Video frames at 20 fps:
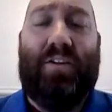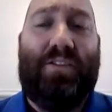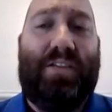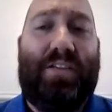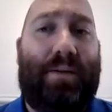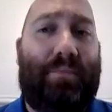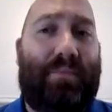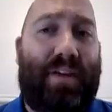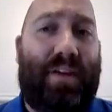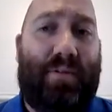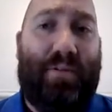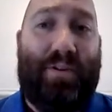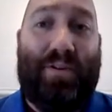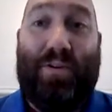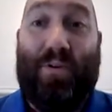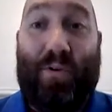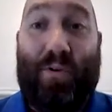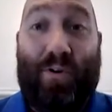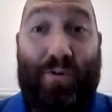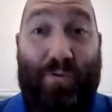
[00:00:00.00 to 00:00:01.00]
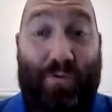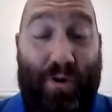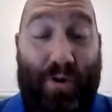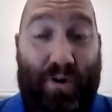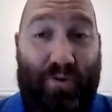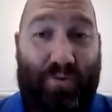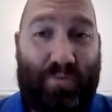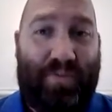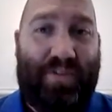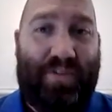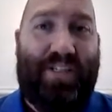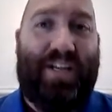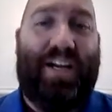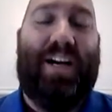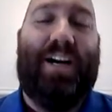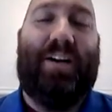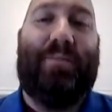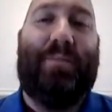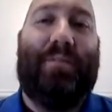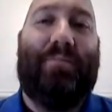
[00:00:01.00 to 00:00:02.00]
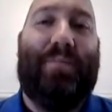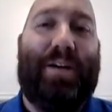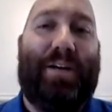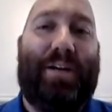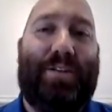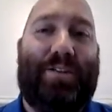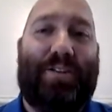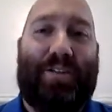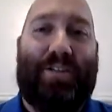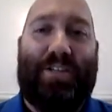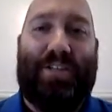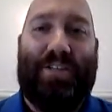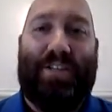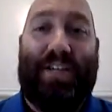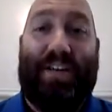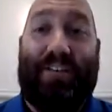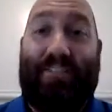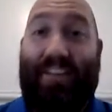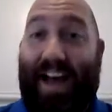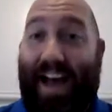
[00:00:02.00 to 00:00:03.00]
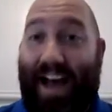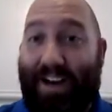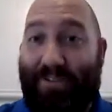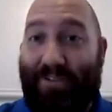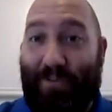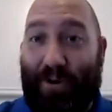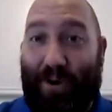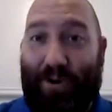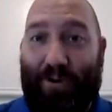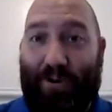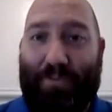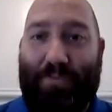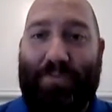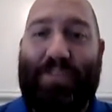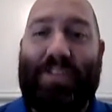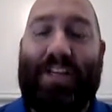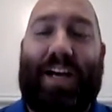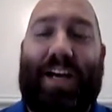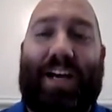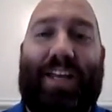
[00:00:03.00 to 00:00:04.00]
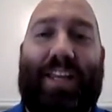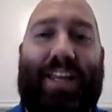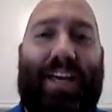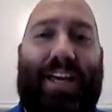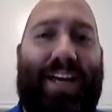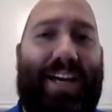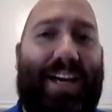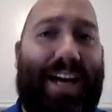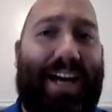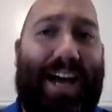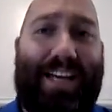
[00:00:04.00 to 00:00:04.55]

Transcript: Same thing with choral robes. I've been in churches that have had robes that